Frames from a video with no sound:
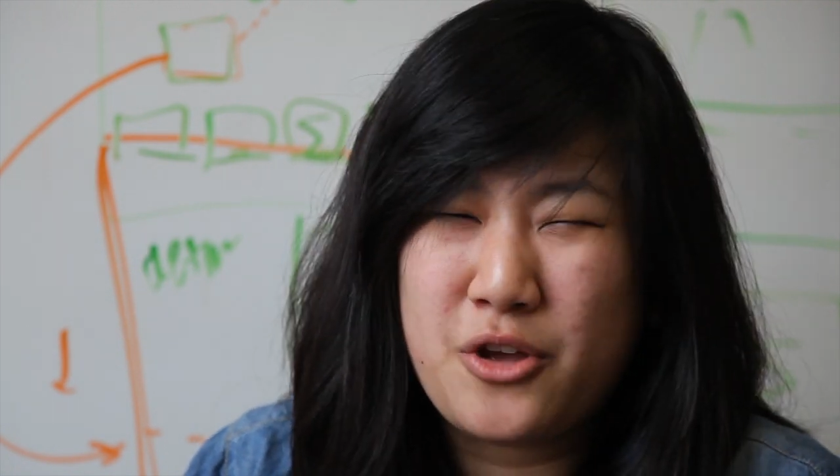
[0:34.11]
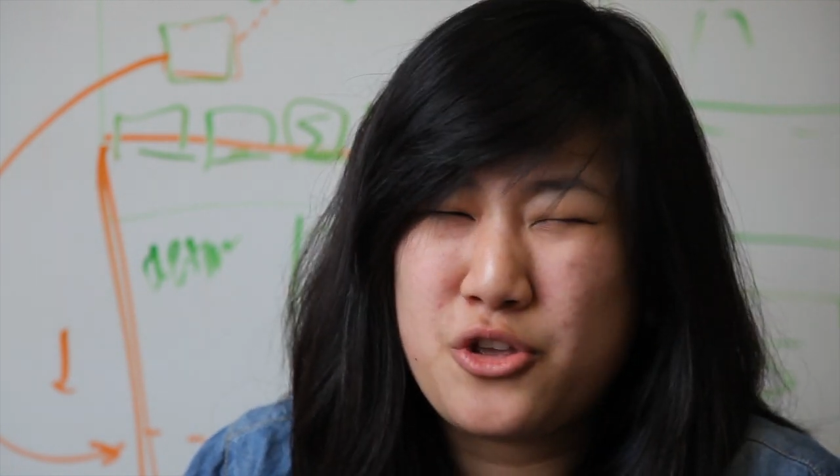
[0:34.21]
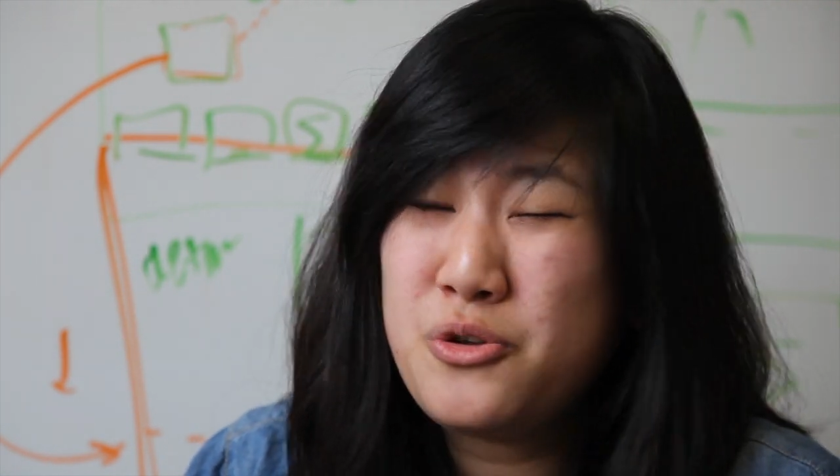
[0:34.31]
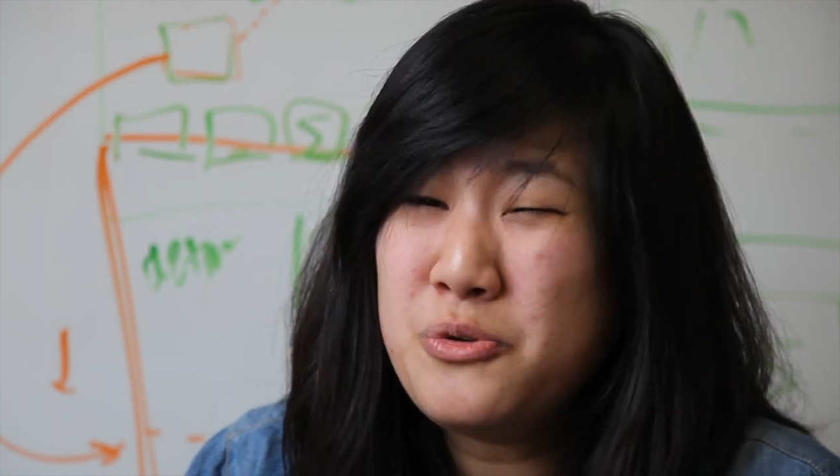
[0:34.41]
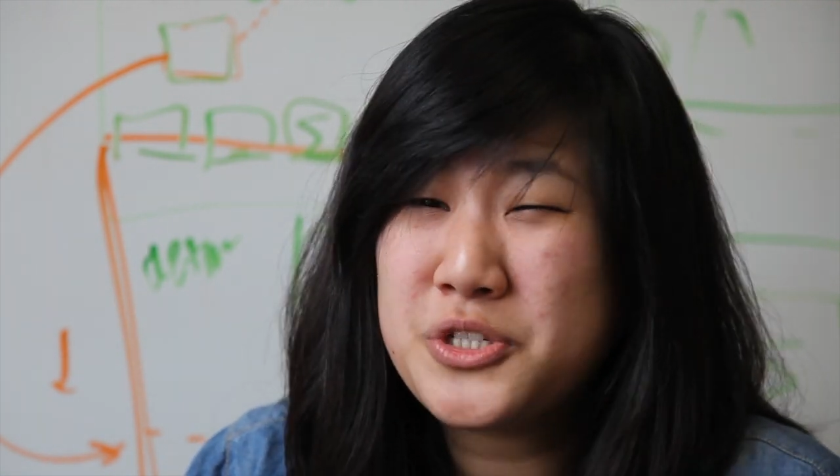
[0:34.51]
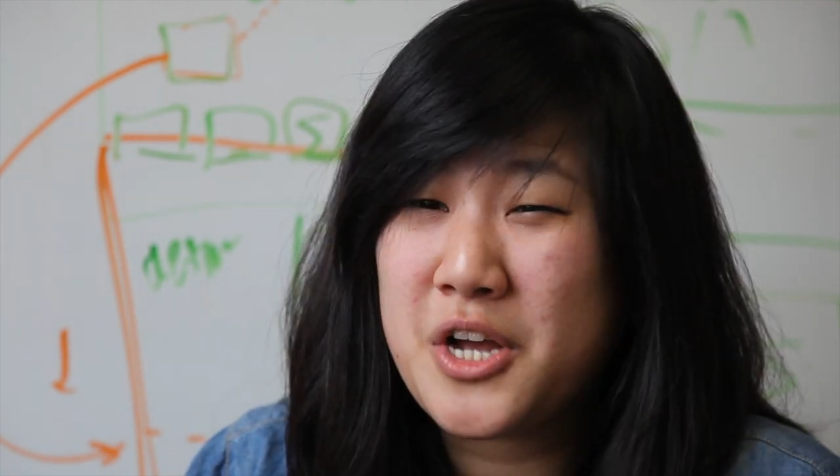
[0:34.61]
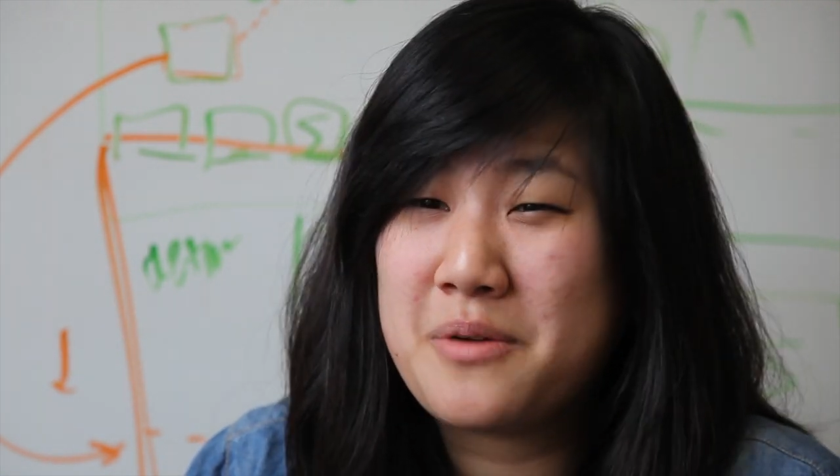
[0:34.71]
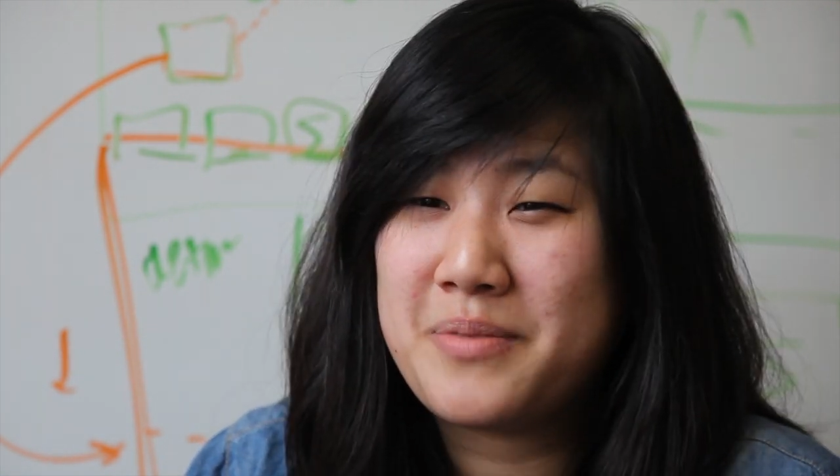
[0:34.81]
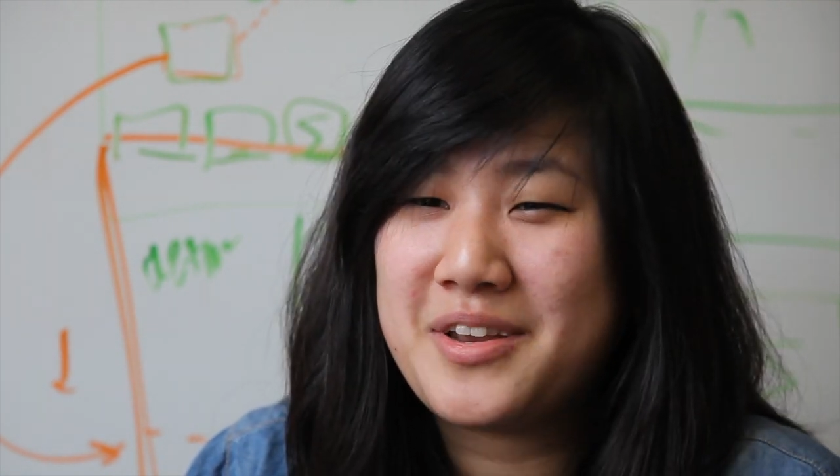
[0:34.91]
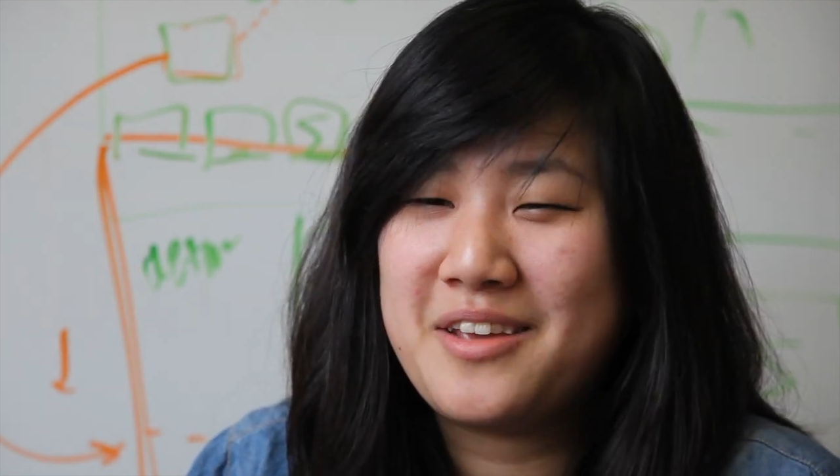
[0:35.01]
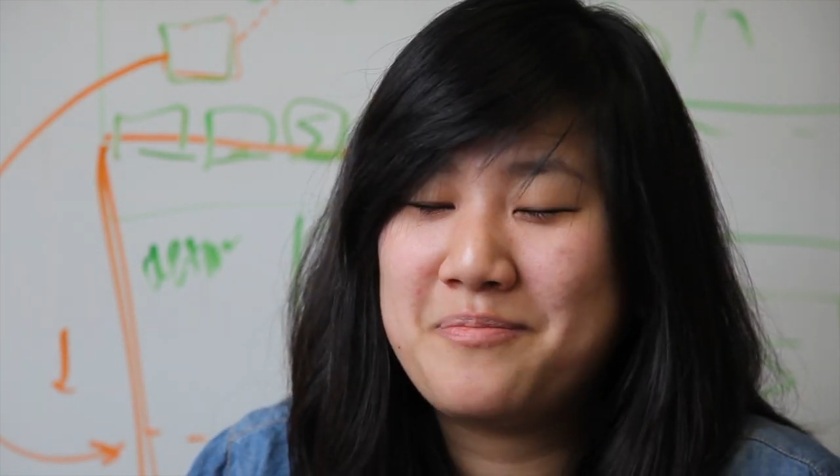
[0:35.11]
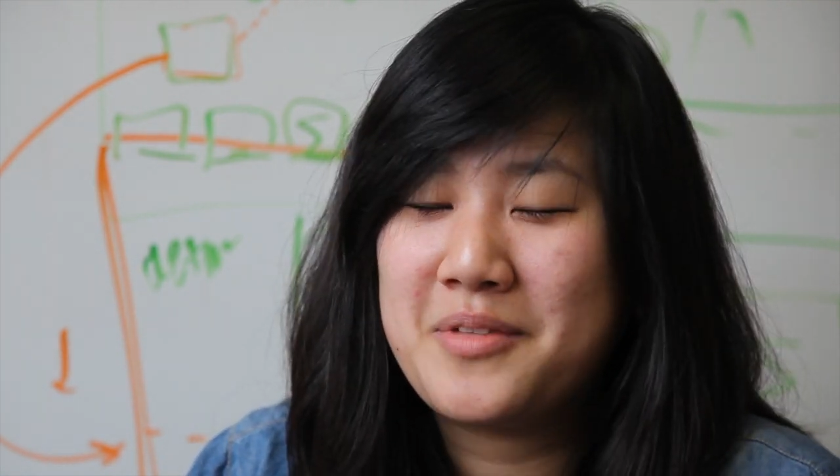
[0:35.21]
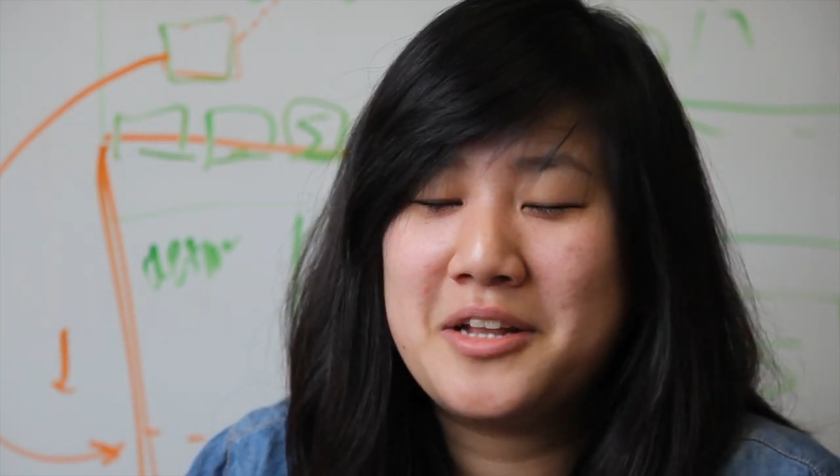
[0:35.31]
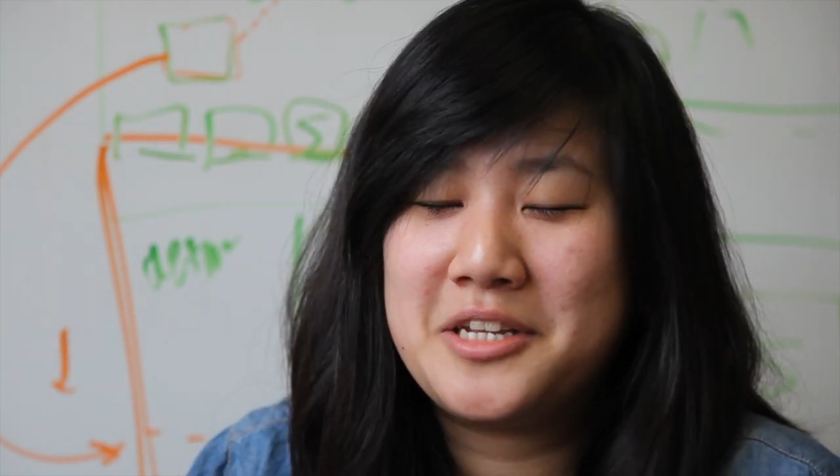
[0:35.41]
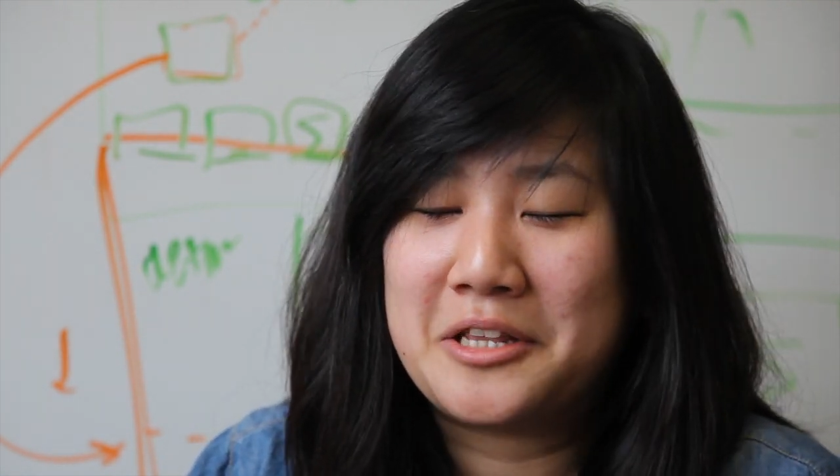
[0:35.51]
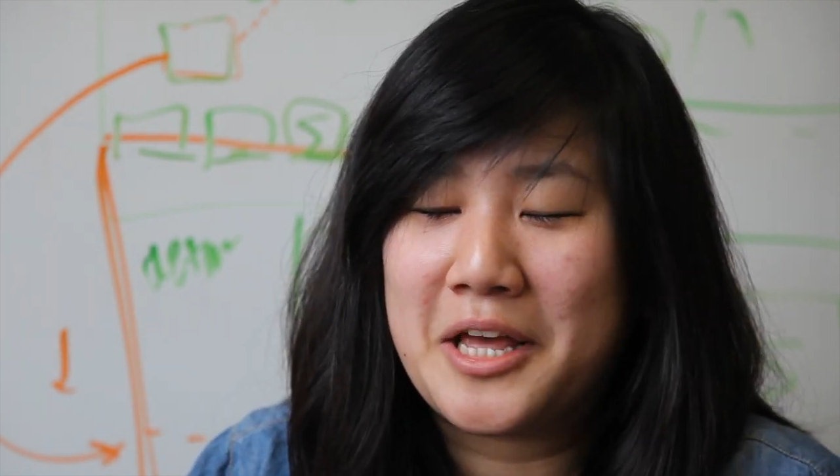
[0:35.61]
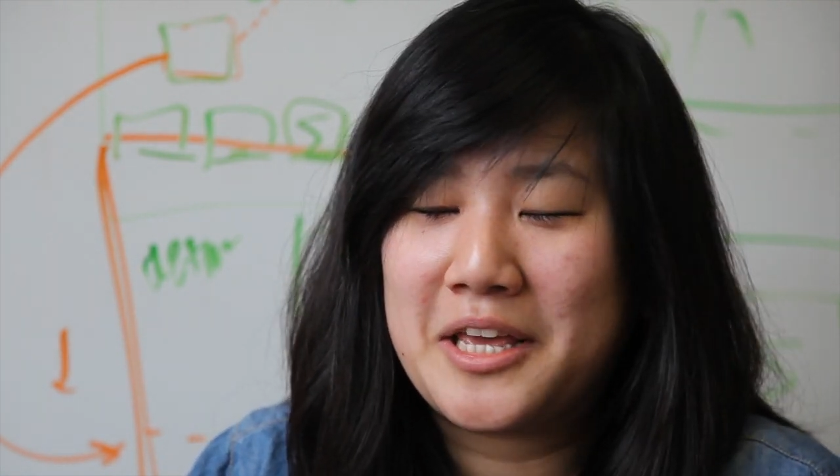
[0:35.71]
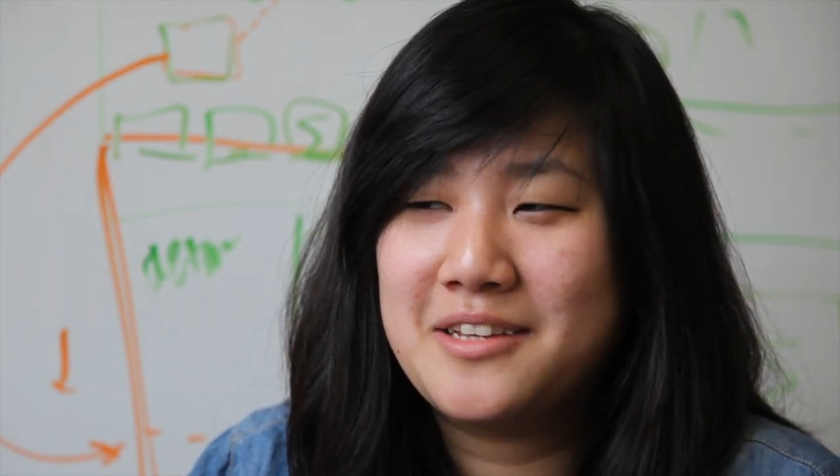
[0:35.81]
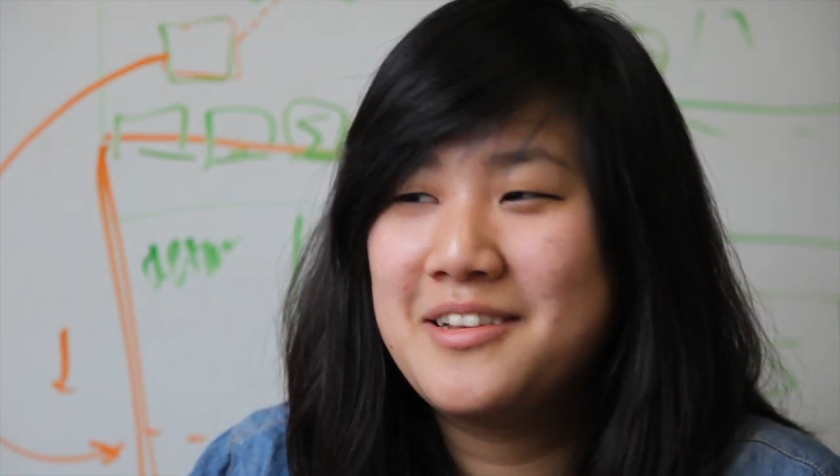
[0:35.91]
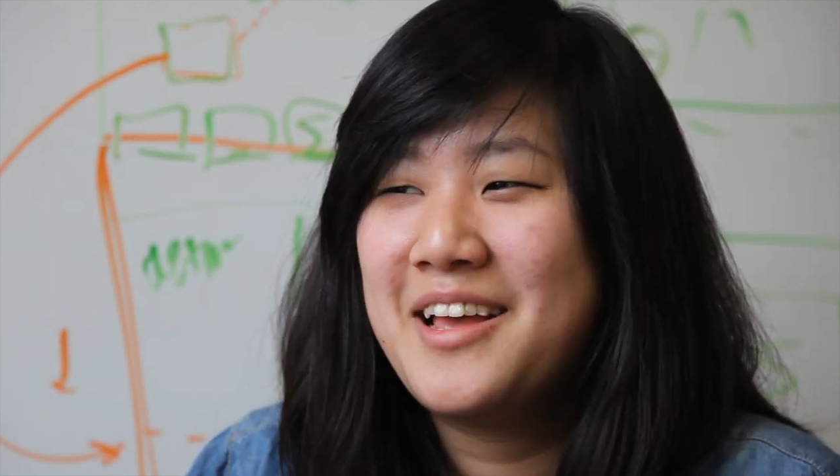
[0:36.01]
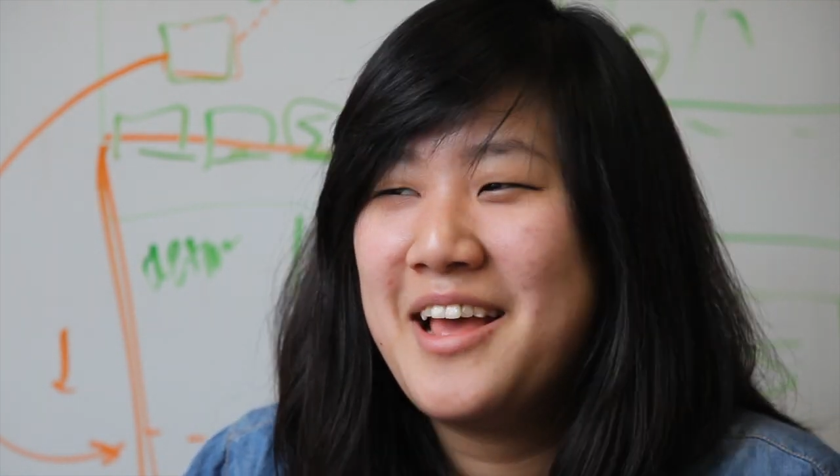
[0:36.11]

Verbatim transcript: a huge company, didn't like it.